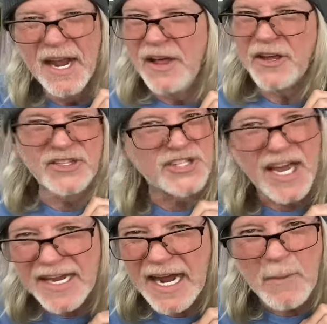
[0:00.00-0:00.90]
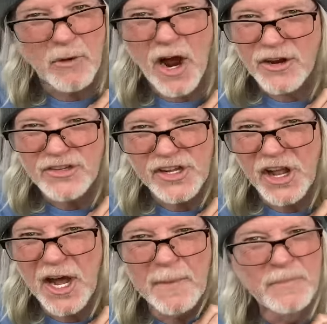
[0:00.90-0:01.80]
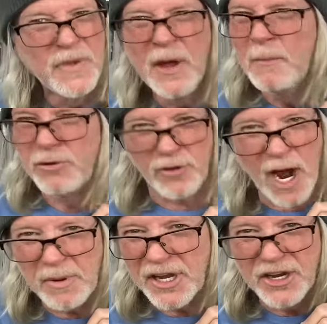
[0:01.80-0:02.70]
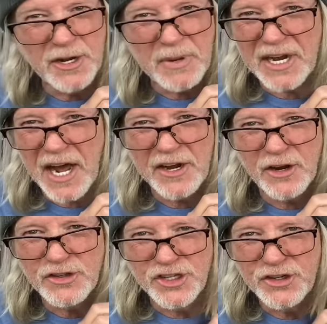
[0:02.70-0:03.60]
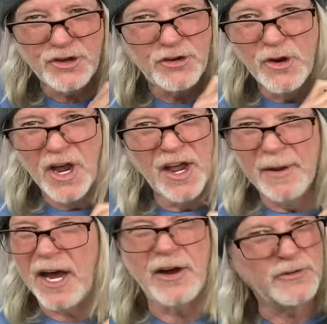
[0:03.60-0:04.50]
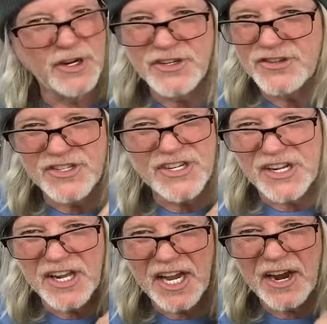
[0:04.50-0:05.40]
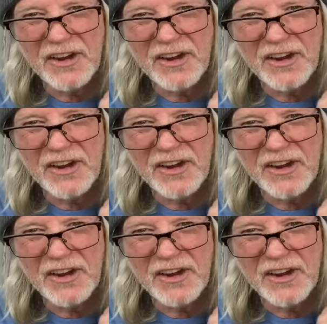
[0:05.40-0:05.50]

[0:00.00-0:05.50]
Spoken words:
Their second album, Marauders Club, probably could have been on here too. Richard Sinclair.